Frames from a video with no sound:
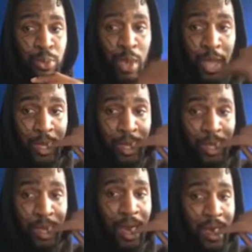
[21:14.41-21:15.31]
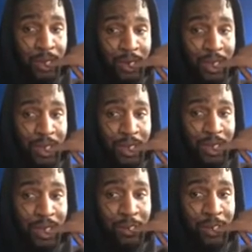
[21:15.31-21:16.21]
Hey, King Kai, you see this
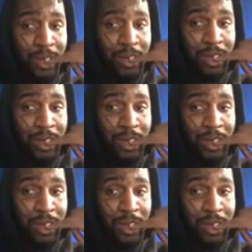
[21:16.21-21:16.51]
shit? Niggas will